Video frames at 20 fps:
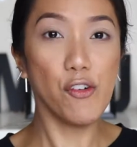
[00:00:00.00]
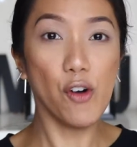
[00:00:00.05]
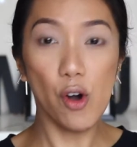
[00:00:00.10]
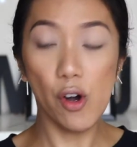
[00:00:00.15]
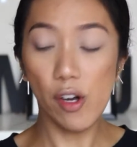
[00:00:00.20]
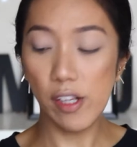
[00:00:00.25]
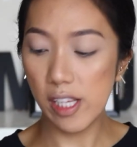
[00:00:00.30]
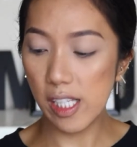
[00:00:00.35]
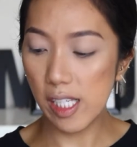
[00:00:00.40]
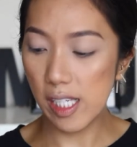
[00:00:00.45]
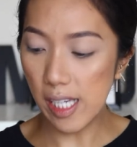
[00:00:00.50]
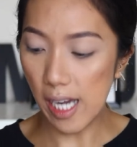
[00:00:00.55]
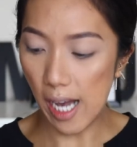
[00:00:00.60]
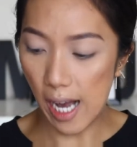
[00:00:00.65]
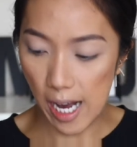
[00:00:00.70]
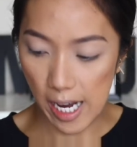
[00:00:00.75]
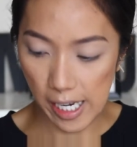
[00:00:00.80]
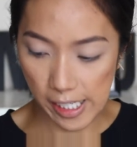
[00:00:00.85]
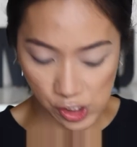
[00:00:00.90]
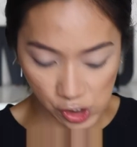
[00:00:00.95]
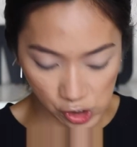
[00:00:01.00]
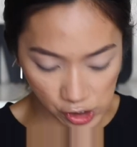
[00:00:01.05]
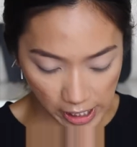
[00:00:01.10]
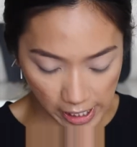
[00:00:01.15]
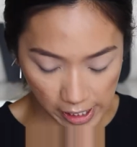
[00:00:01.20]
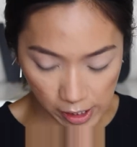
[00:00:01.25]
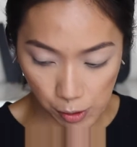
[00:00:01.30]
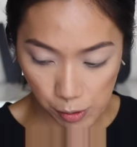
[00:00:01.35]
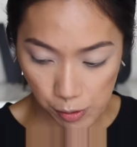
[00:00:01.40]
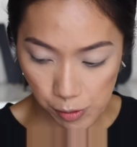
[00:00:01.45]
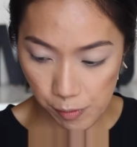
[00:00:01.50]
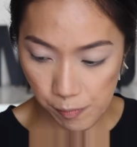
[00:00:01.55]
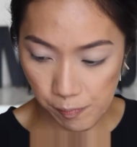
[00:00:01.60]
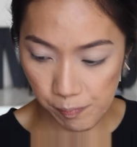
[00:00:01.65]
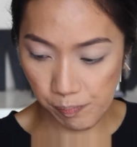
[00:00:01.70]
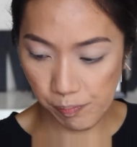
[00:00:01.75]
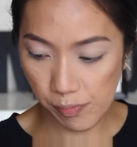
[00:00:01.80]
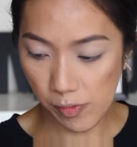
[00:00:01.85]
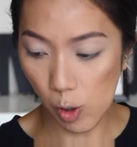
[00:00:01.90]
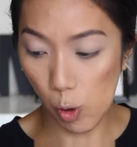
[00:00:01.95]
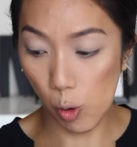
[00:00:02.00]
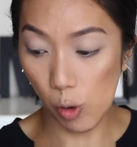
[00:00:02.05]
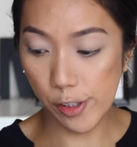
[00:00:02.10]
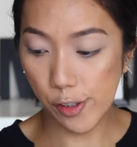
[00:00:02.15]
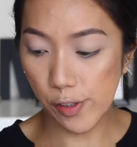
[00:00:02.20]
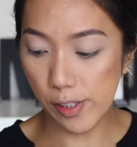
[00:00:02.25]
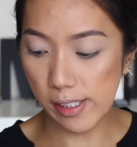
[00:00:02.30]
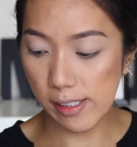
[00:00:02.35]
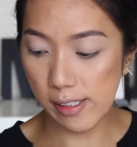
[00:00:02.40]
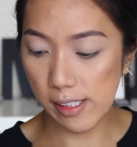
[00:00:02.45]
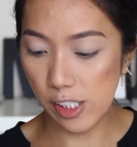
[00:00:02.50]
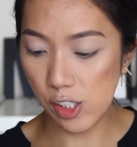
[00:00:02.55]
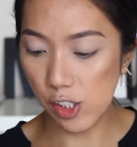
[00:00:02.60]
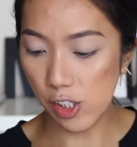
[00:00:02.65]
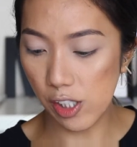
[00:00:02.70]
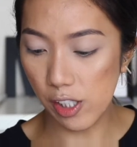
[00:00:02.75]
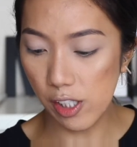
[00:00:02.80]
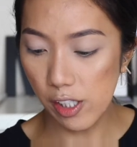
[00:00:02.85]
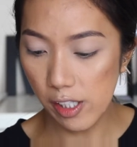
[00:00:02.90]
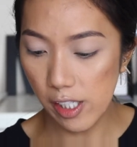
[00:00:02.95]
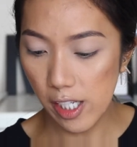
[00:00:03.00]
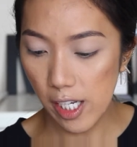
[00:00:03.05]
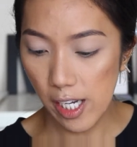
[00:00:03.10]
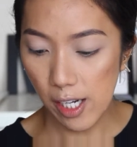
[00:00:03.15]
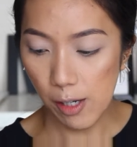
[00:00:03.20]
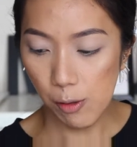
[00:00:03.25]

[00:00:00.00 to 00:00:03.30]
For the eyeshadow or transition,